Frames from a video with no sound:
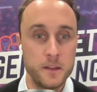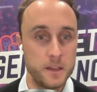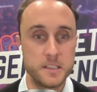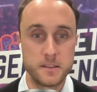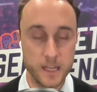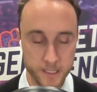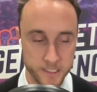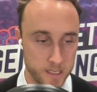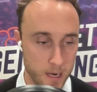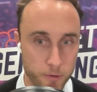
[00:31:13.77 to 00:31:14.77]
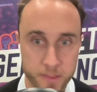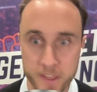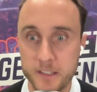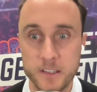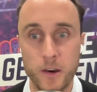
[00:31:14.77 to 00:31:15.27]
There's a number of
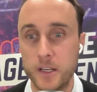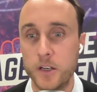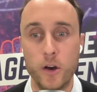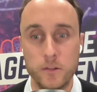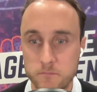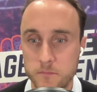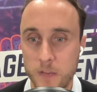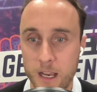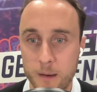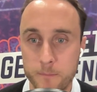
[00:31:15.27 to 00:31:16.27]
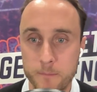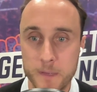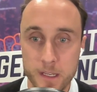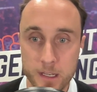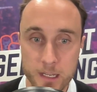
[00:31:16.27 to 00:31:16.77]
things going on
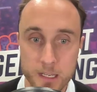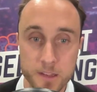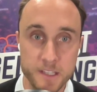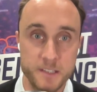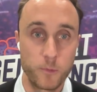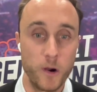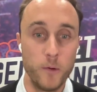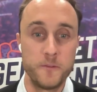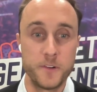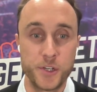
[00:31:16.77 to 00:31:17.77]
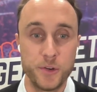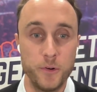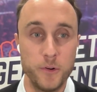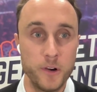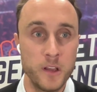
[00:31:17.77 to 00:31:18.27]
in this realm for
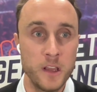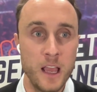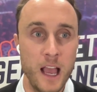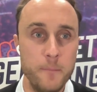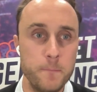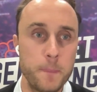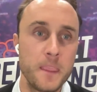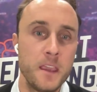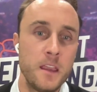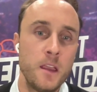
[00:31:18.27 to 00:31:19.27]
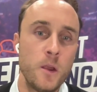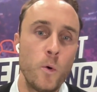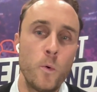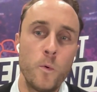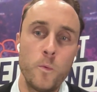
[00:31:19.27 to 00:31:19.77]
sure. And
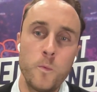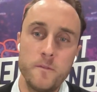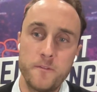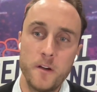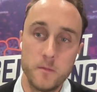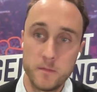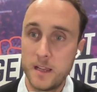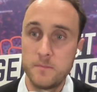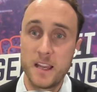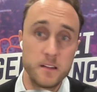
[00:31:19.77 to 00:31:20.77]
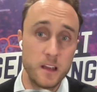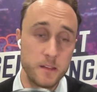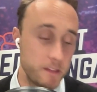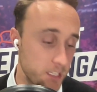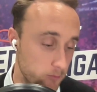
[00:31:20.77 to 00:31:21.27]

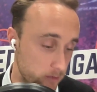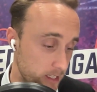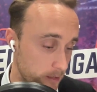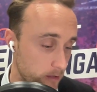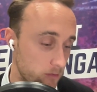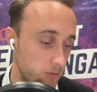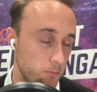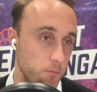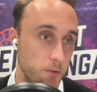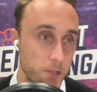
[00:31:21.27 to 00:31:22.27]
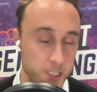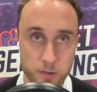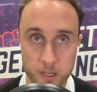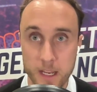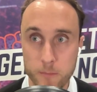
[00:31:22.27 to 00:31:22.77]
I think really we're
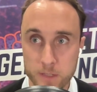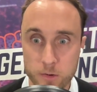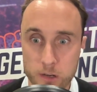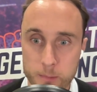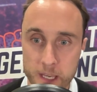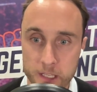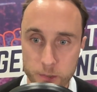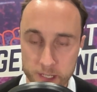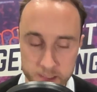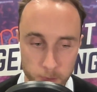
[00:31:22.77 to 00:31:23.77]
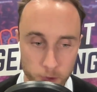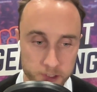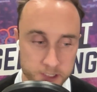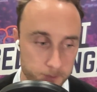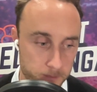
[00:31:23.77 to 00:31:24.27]
talking about US
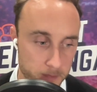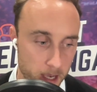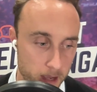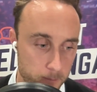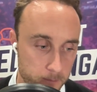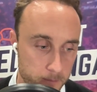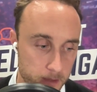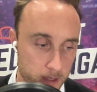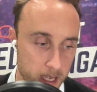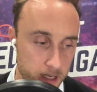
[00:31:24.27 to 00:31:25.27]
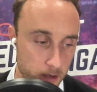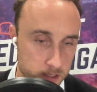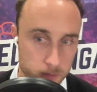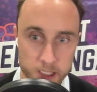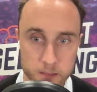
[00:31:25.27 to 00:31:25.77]
sports, and
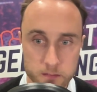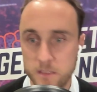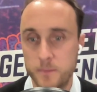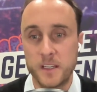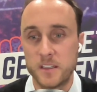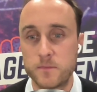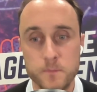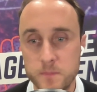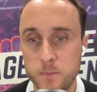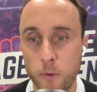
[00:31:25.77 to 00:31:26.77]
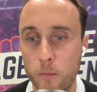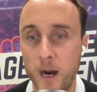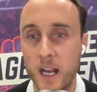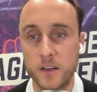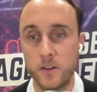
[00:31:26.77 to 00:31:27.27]
ultimately it's the biggest sport
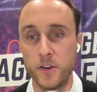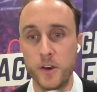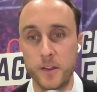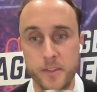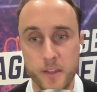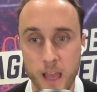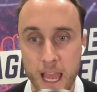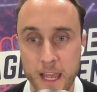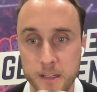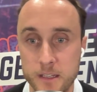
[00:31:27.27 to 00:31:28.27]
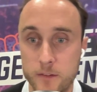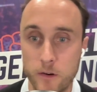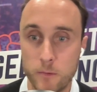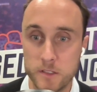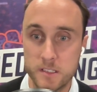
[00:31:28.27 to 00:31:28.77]
market on earth, and
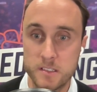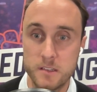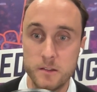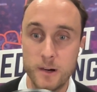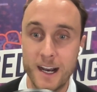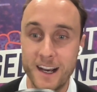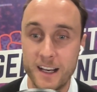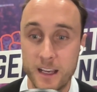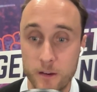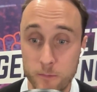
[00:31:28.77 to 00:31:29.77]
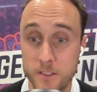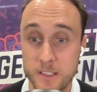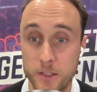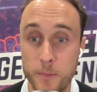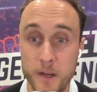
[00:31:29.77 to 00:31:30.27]
everyone wants a
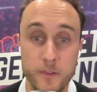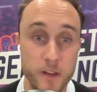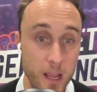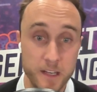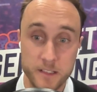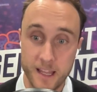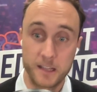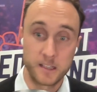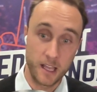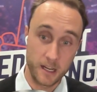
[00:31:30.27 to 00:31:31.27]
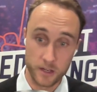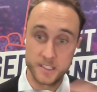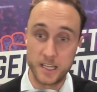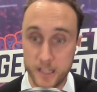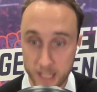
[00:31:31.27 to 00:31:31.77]
little bit of it, and that goes
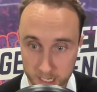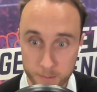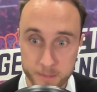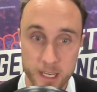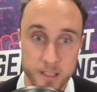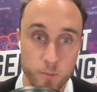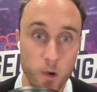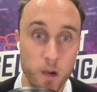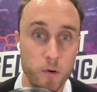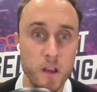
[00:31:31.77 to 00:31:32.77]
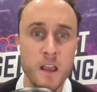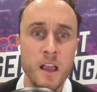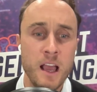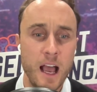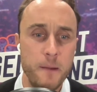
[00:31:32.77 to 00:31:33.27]
in and that comes out as well.
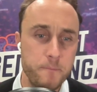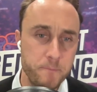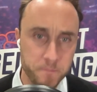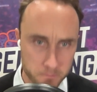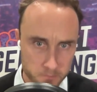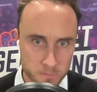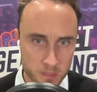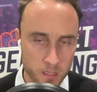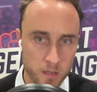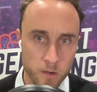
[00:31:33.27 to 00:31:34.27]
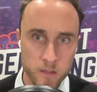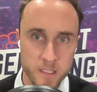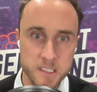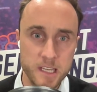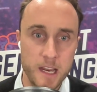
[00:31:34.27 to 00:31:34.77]

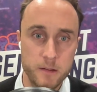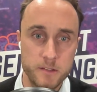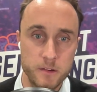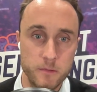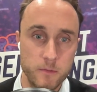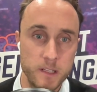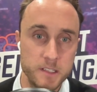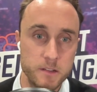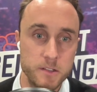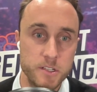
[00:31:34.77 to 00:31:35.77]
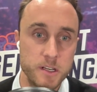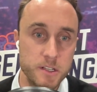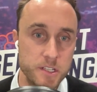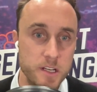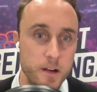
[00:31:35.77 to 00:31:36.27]
Let's start at
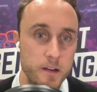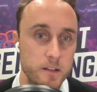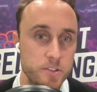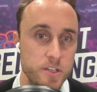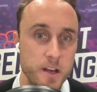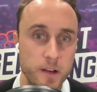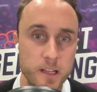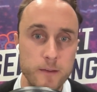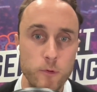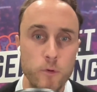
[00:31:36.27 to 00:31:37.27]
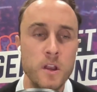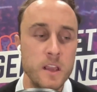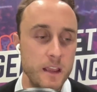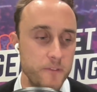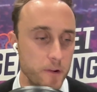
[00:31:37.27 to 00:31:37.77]
a generic level.
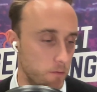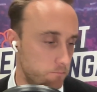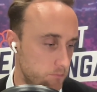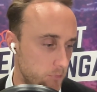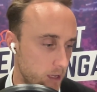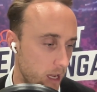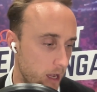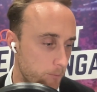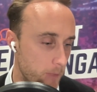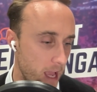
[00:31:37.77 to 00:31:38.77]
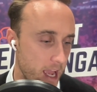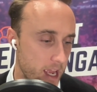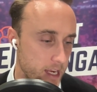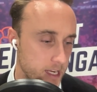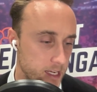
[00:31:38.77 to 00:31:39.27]
If you're
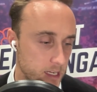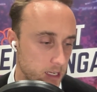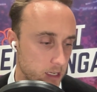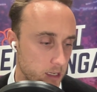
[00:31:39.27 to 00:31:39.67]
a